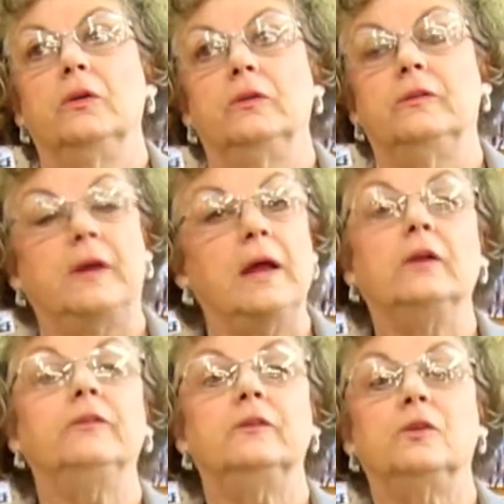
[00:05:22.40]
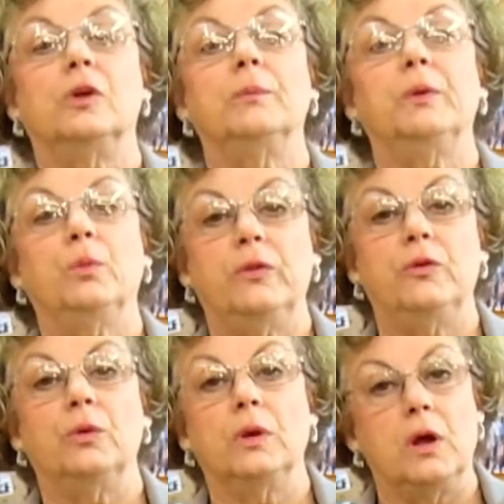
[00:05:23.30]
Stainless is going to be with
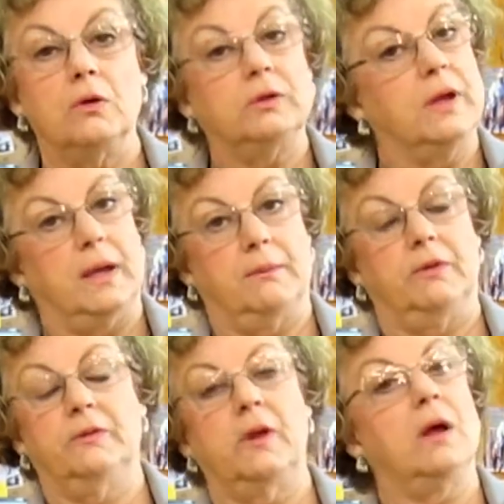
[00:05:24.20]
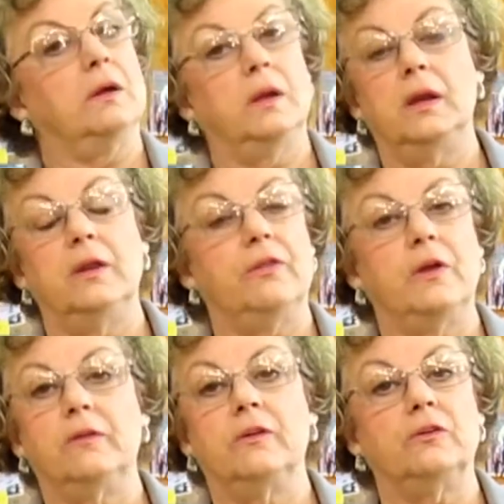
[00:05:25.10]
you a long time. It's not going to be
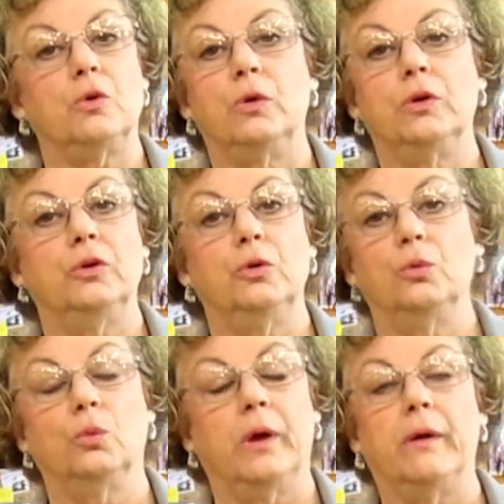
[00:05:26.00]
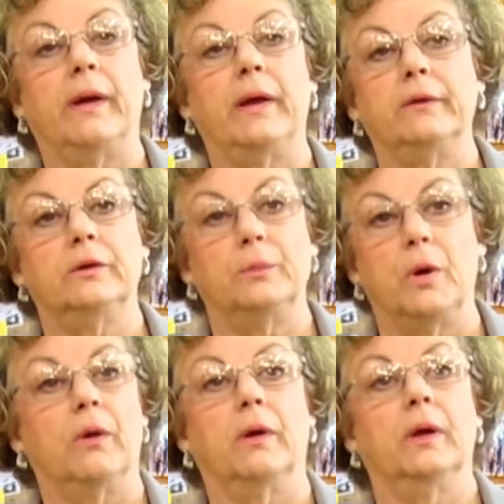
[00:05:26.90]
anything that's going to wear out
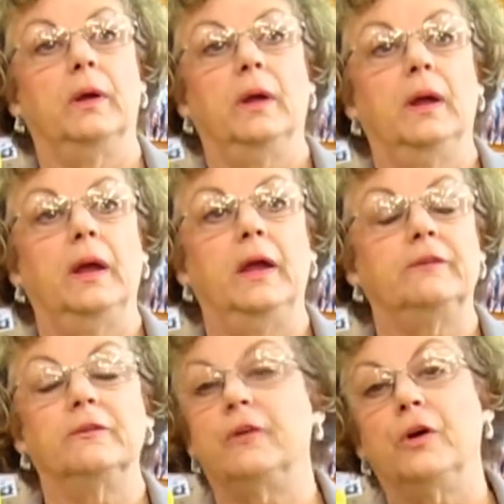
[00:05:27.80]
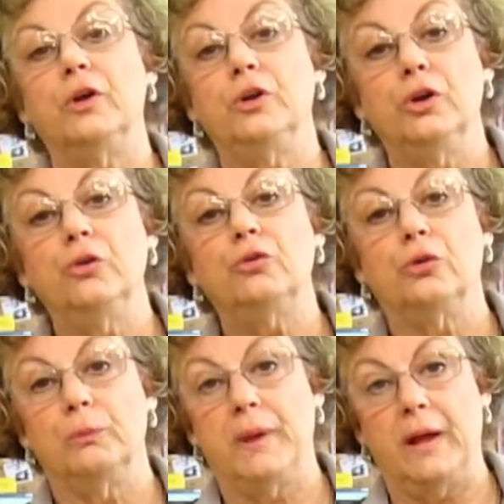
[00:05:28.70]
tomorrow. It's a very
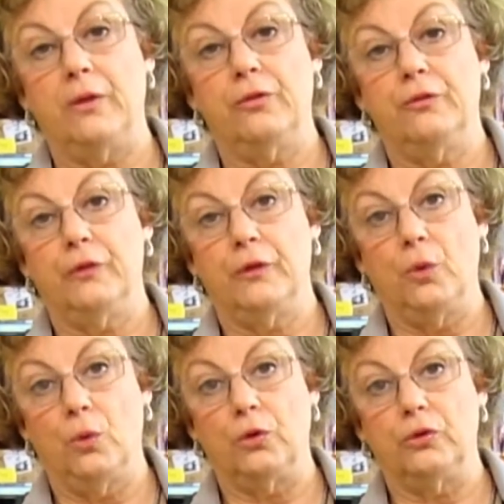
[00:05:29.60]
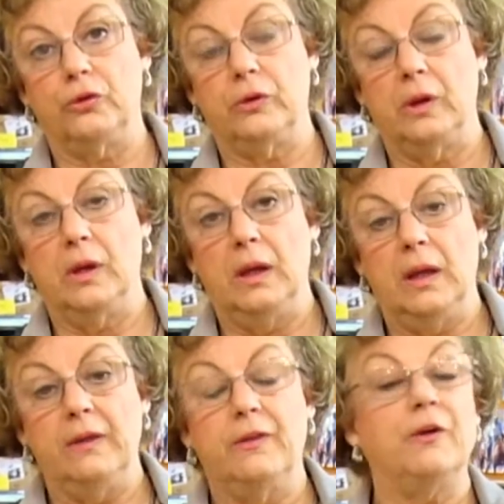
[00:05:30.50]
neutral mouth for the horse.
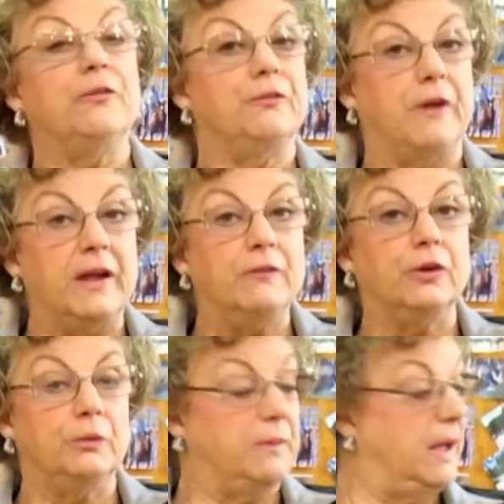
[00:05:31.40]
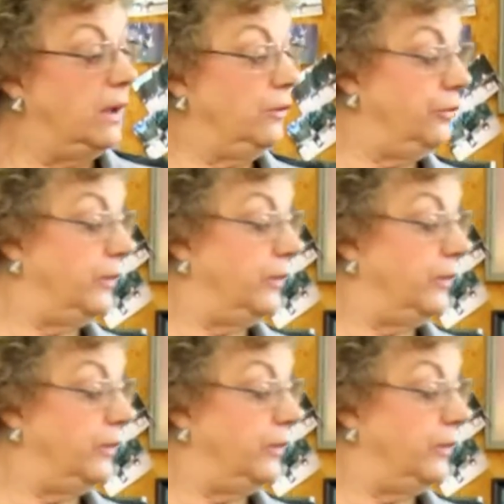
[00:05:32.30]
Their favorite mouth